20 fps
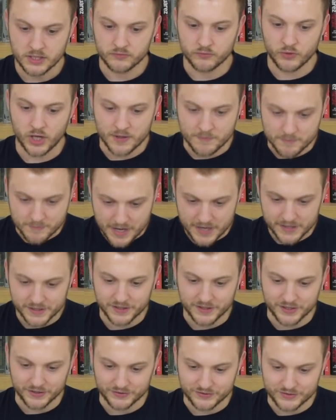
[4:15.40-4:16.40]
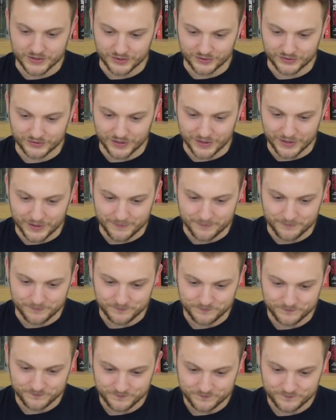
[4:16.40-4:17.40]
Right, Maddock has just put
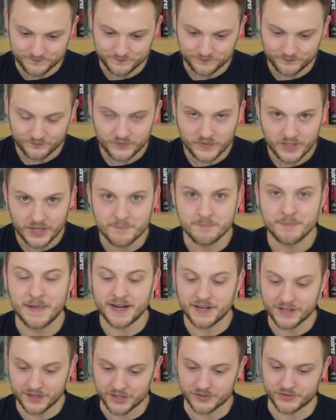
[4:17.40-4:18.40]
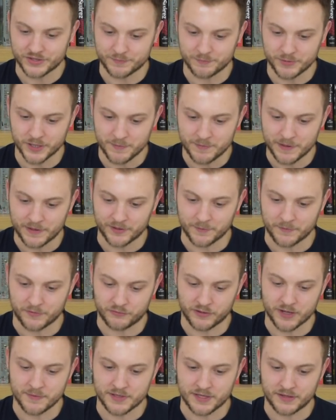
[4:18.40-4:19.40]
a piece up
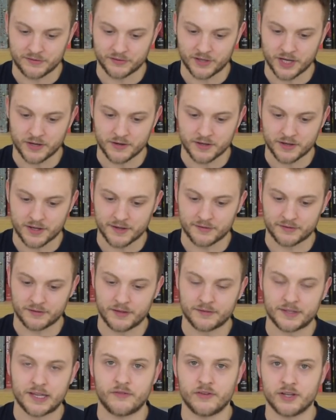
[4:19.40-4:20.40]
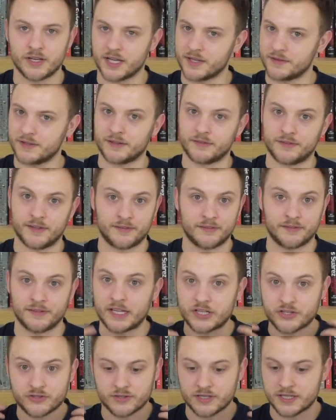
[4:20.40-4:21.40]
3 minutes ago. Okay, so let's have a look at this. This is
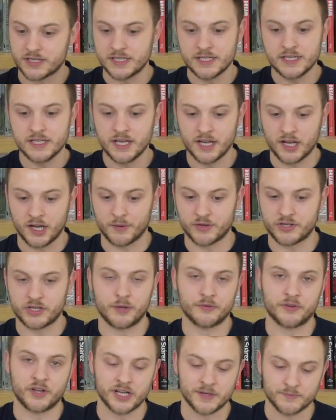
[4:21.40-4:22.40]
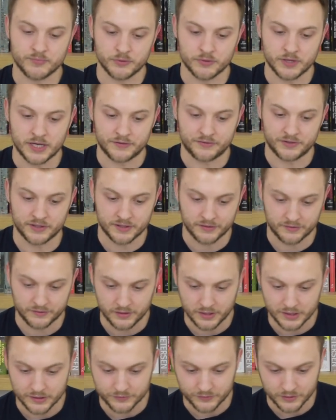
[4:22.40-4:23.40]
literally, I wish I was kind of broadcasting this
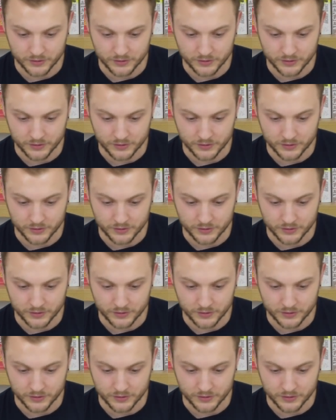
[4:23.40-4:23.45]
live.